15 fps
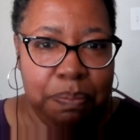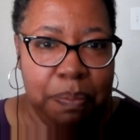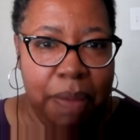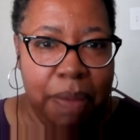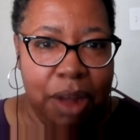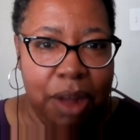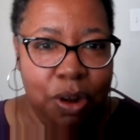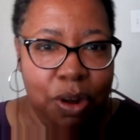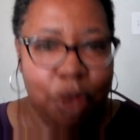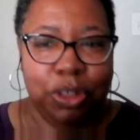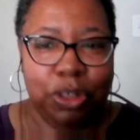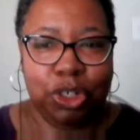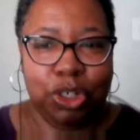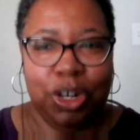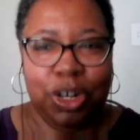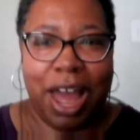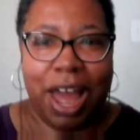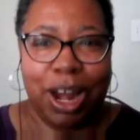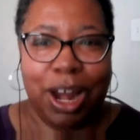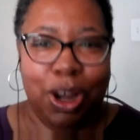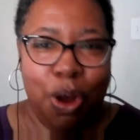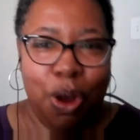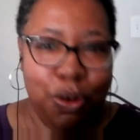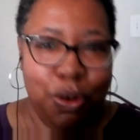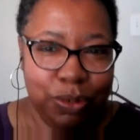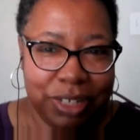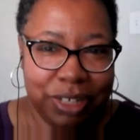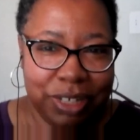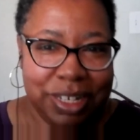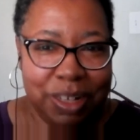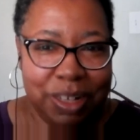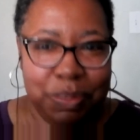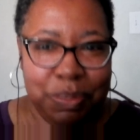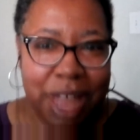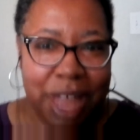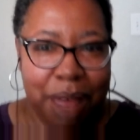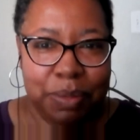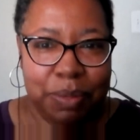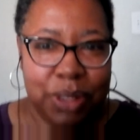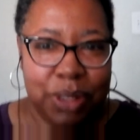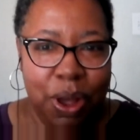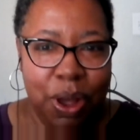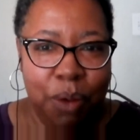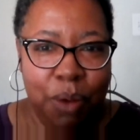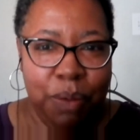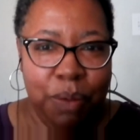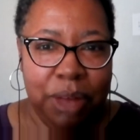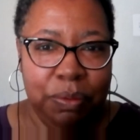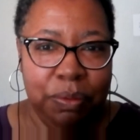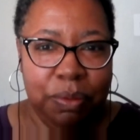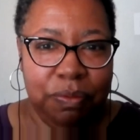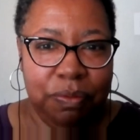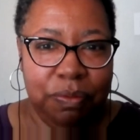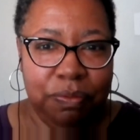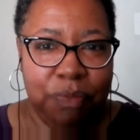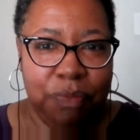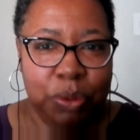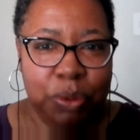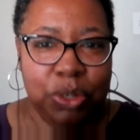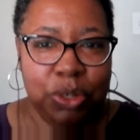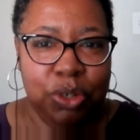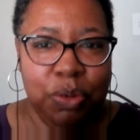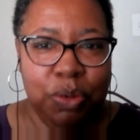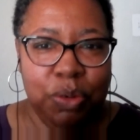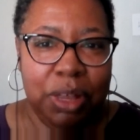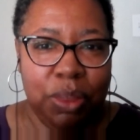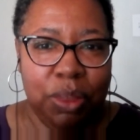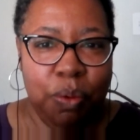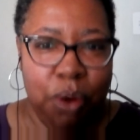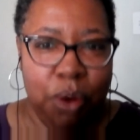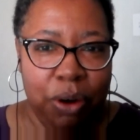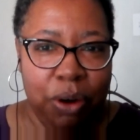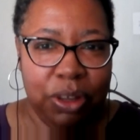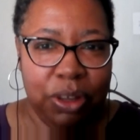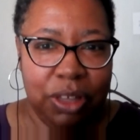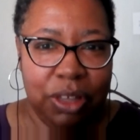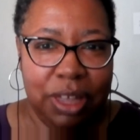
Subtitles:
And know that you're not alone, because sometimes when folks are doing the work,